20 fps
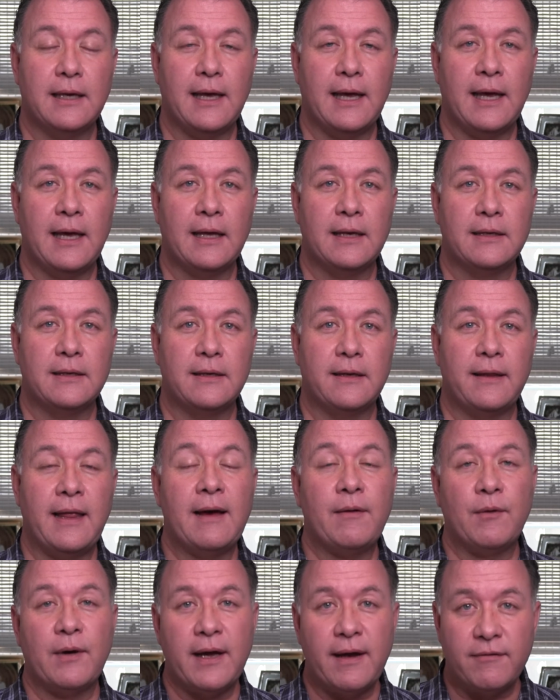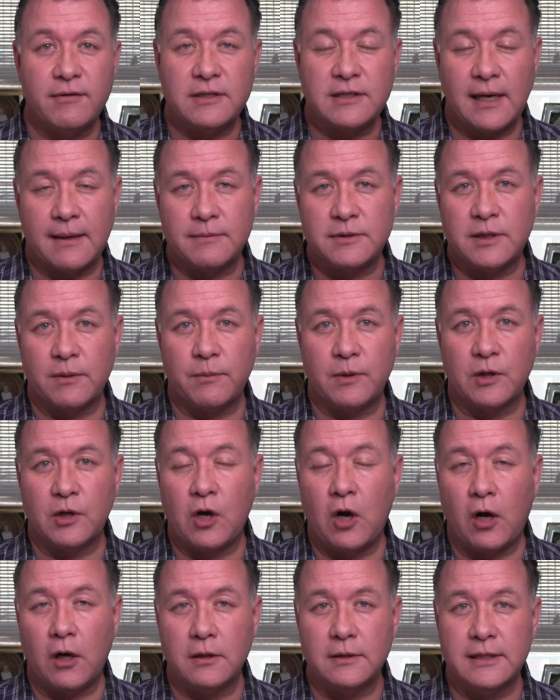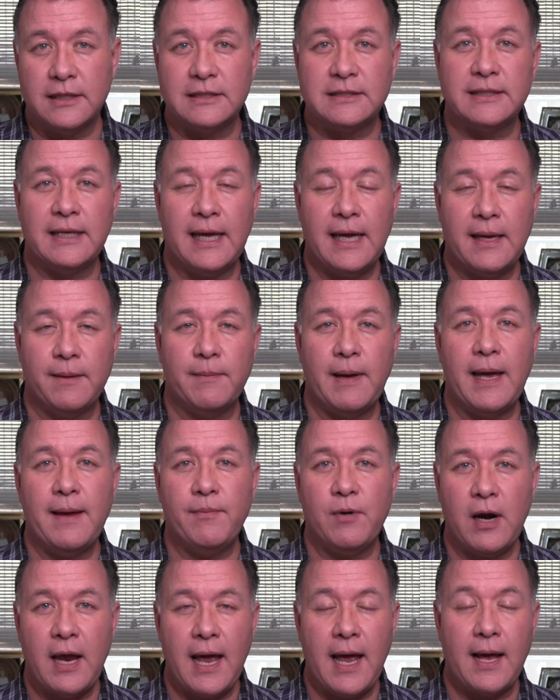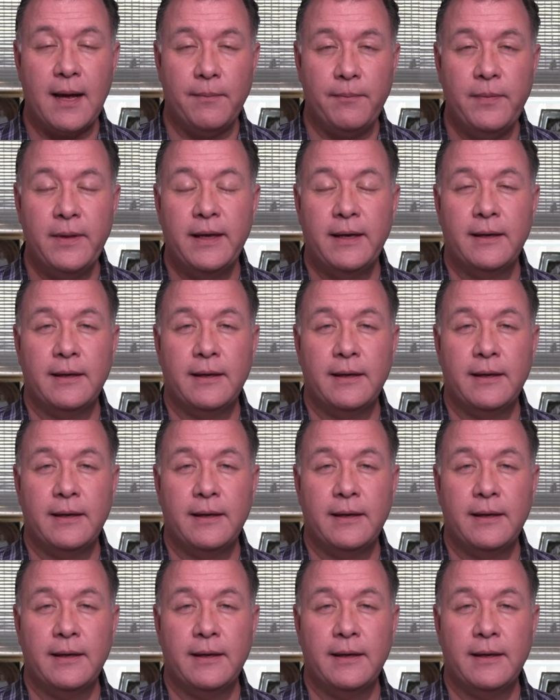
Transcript: and that way every time someone called his name Abraham,